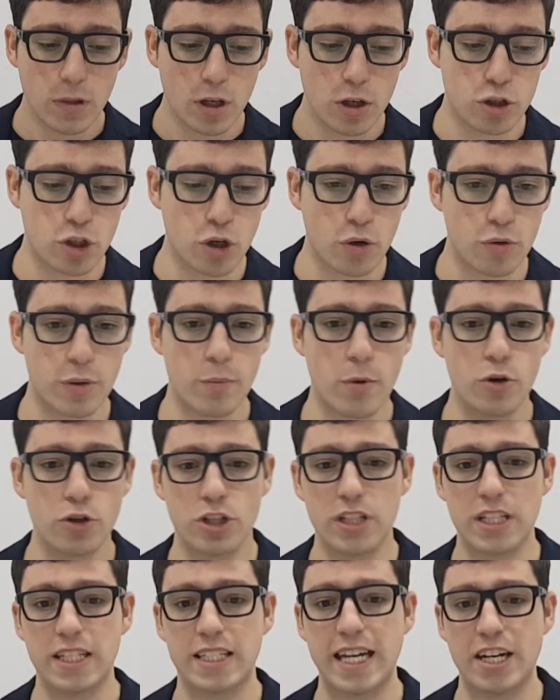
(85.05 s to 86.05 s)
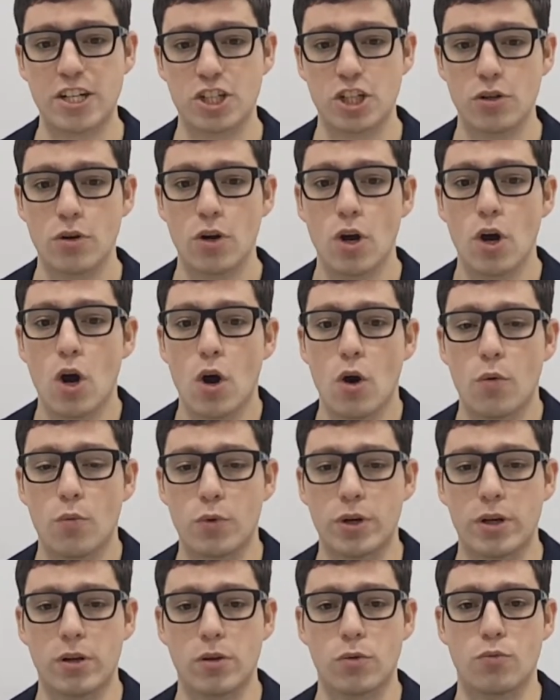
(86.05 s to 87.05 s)
So the motion detection
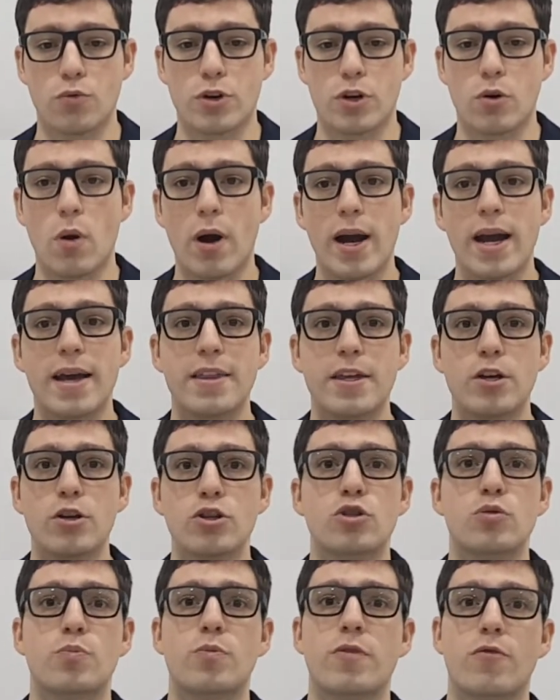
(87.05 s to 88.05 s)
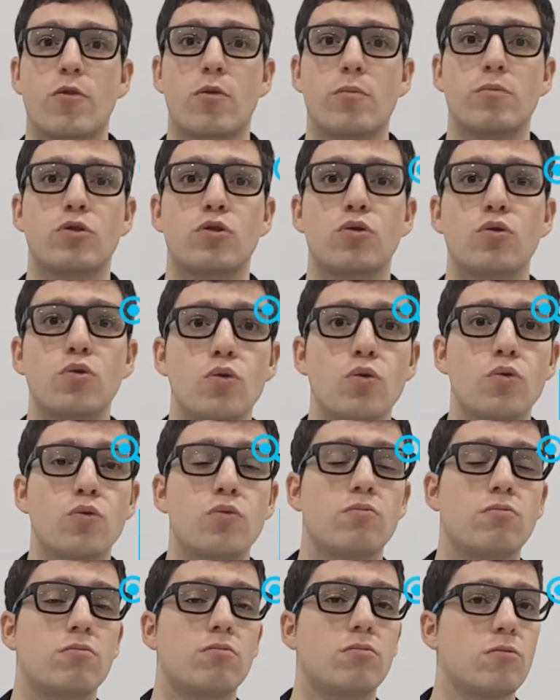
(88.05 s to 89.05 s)
will require the user to perform
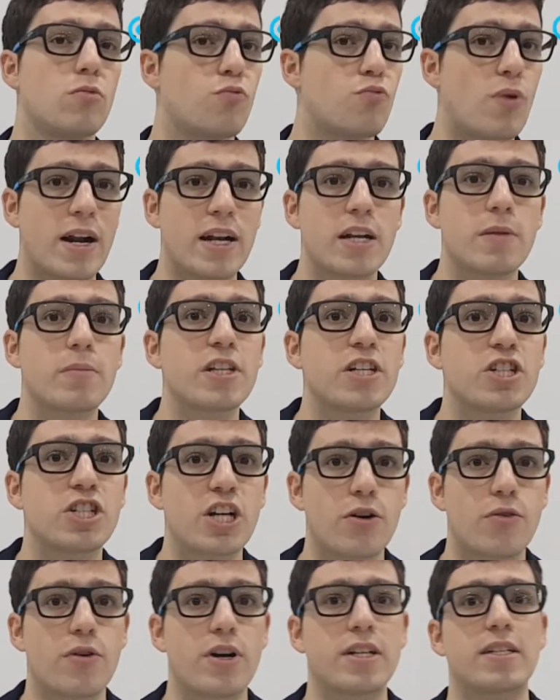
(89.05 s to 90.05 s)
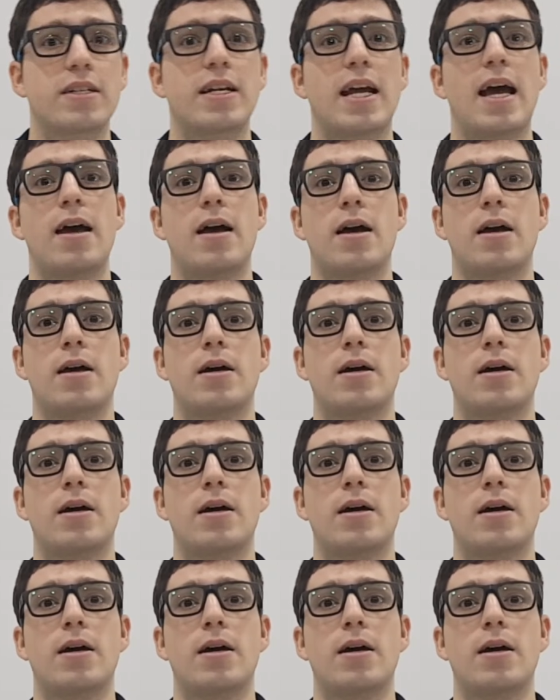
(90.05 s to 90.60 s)
2 randomly generated